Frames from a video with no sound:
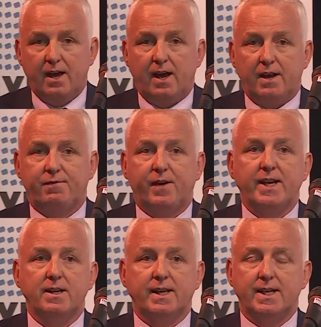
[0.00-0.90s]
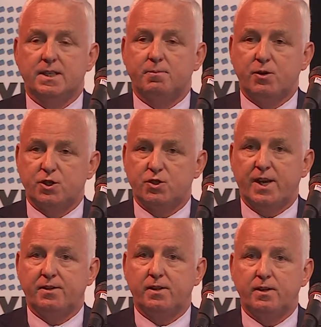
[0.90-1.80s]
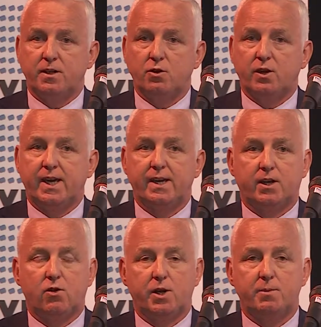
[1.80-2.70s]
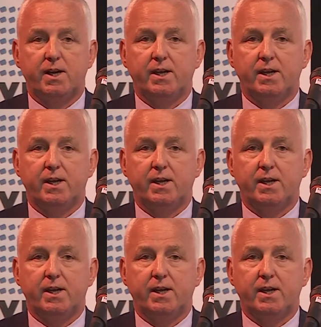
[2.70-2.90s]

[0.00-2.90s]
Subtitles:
And finally, it's about strengthening the UK economy,